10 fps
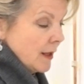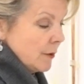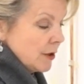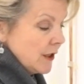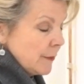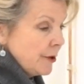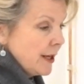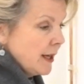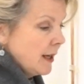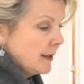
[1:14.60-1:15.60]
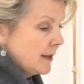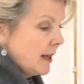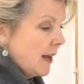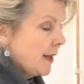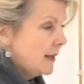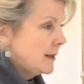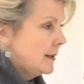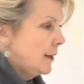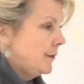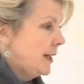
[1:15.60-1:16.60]
which is pre-cut, and that's
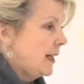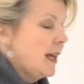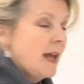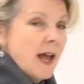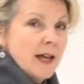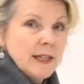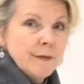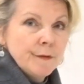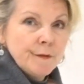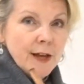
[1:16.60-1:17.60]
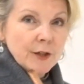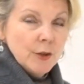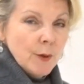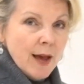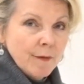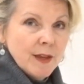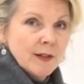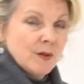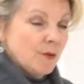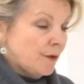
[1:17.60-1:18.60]
lovely. And if in fact you have
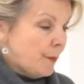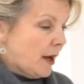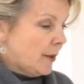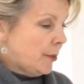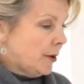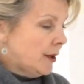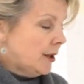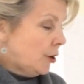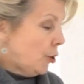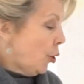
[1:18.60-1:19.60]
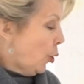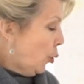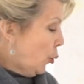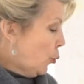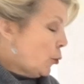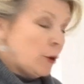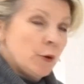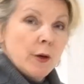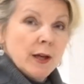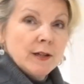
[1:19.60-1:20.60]
that sort of pipework, or
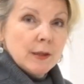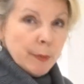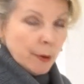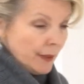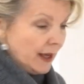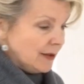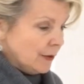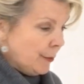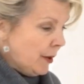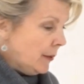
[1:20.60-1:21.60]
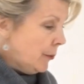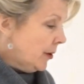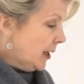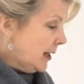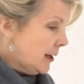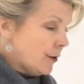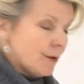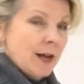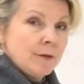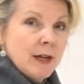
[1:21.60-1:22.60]
you're going to put that sort of pipework in at
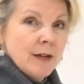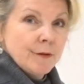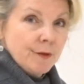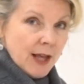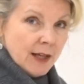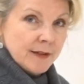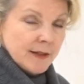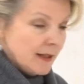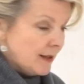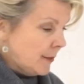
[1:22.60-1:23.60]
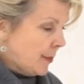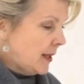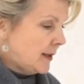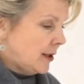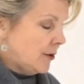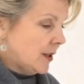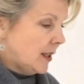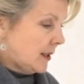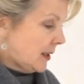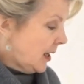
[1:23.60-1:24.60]
ground level underneath the base
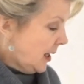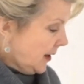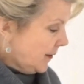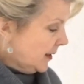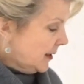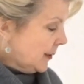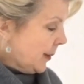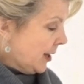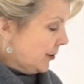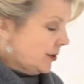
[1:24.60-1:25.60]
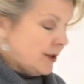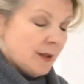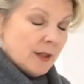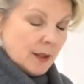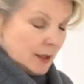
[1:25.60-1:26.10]
unit, and this is about